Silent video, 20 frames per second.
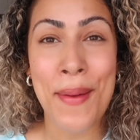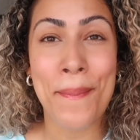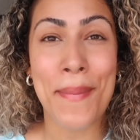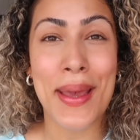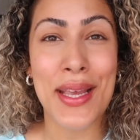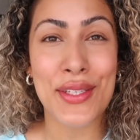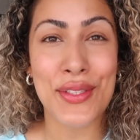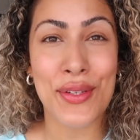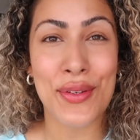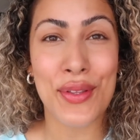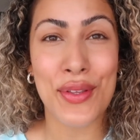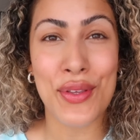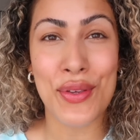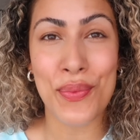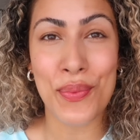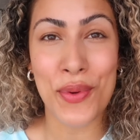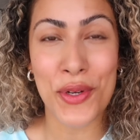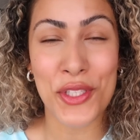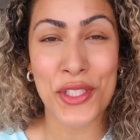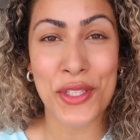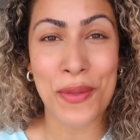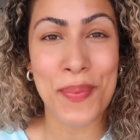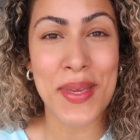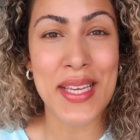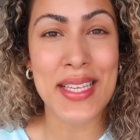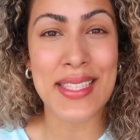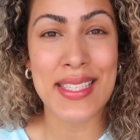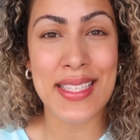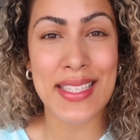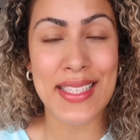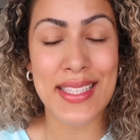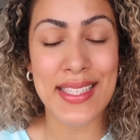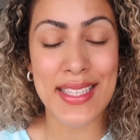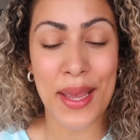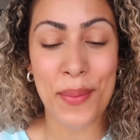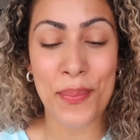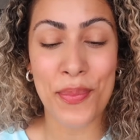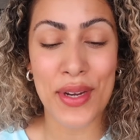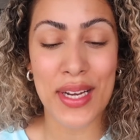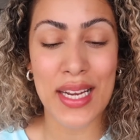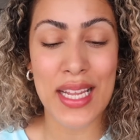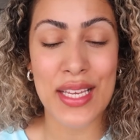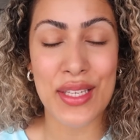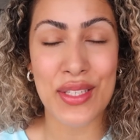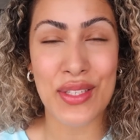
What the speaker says: Make sure that you wash the pieces separately.